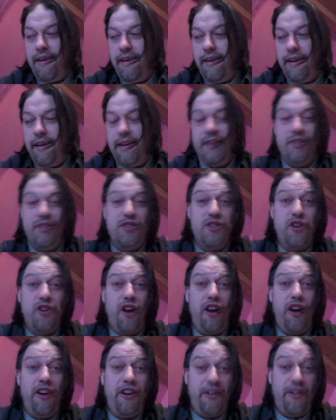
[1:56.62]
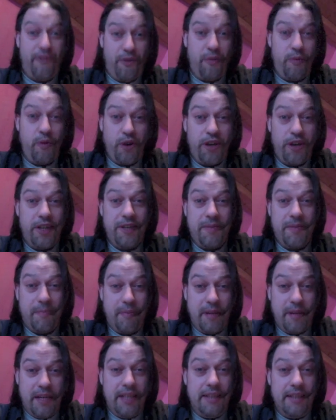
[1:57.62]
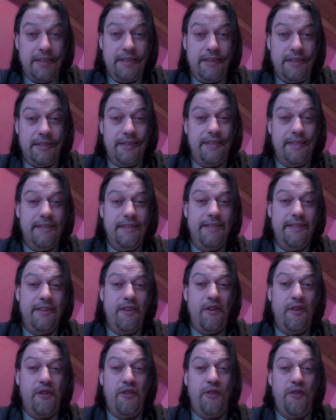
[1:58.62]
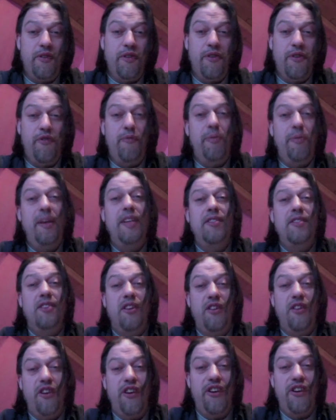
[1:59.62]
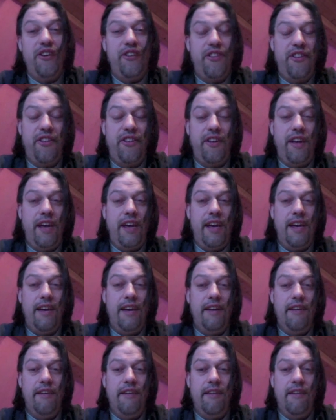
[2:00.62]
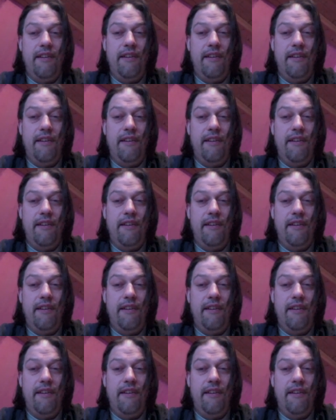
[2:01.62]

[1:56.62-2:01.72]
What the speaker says: an installer of world peace, of peace on earth, and